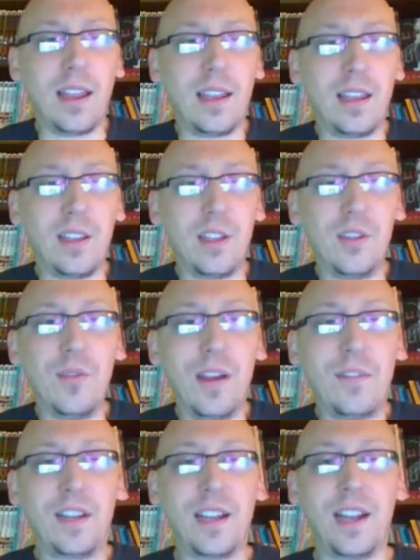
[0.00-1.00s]
Like, you
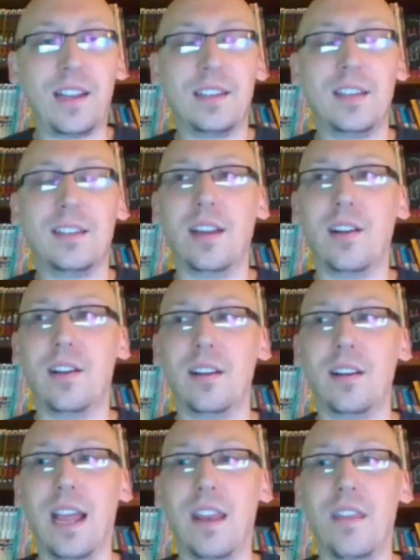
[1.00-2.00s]
have to kind of sit there
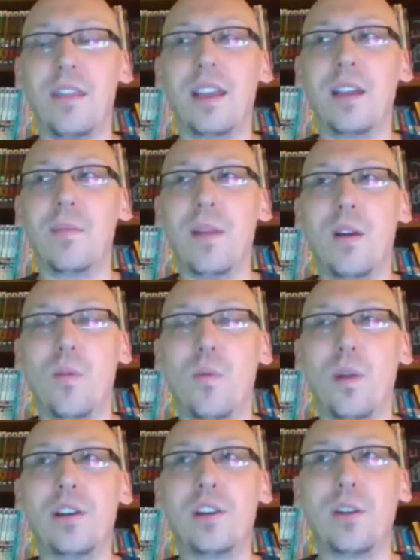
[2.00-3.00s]
and think about
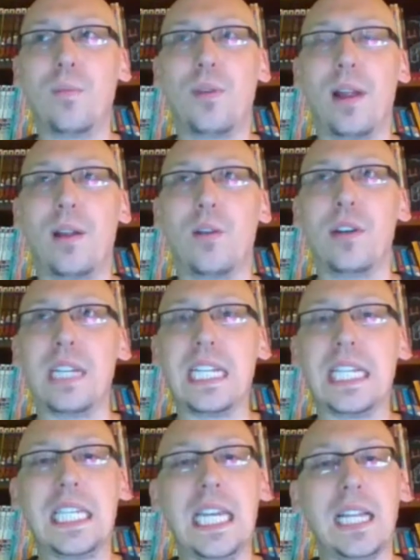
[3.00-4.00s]
where your priority
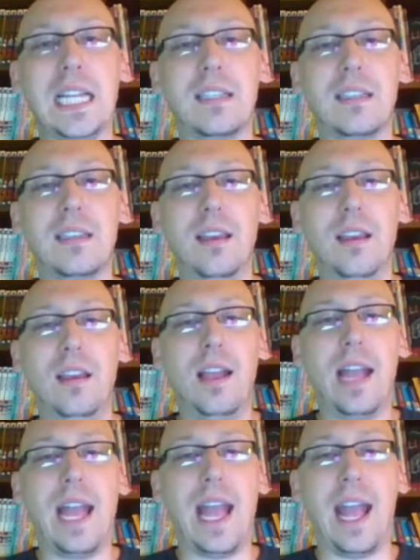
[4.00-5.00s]
sits.
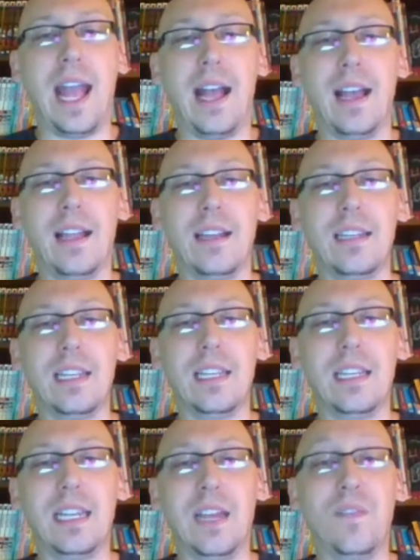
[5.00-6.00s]
And
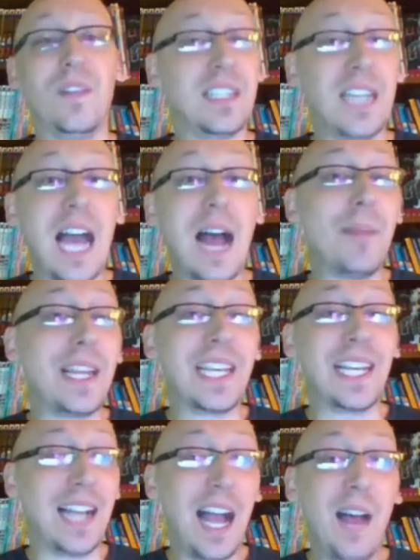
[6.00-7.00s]
if it's not
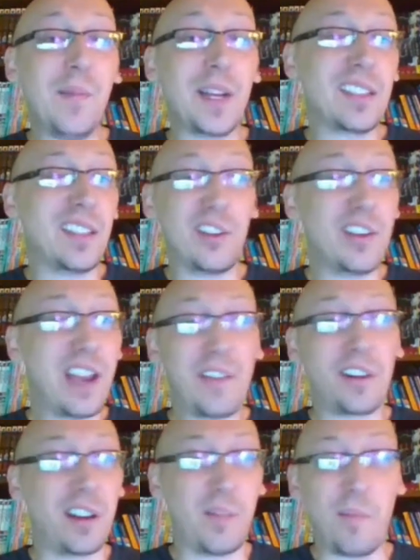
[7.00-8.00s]
making comics, then you're
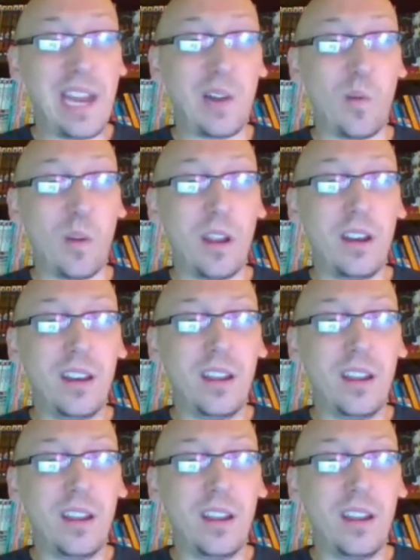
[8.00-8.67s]
never going to make one.